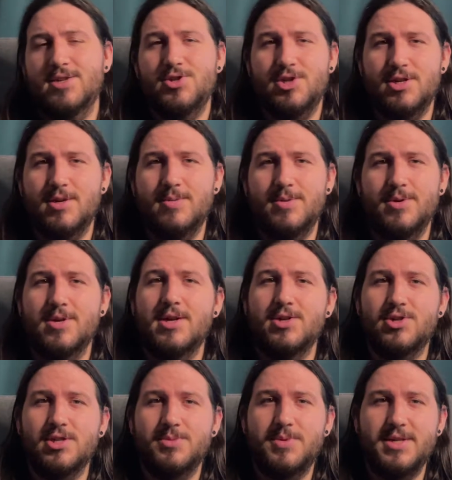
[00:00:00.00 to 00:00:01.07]
GW
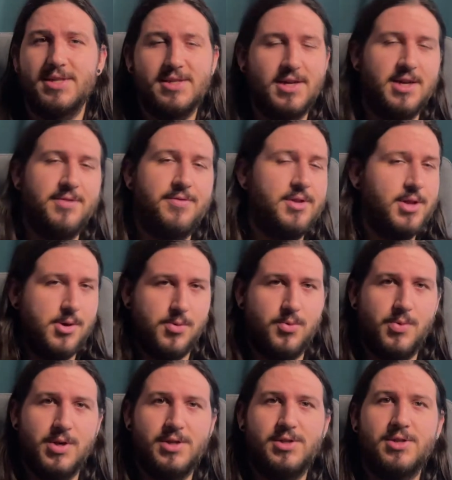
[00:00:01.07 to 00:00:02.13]
contrast paints, not even the old
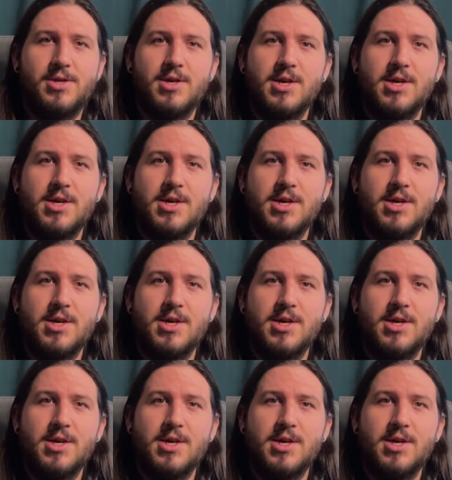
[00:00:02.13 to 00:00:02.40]
ones.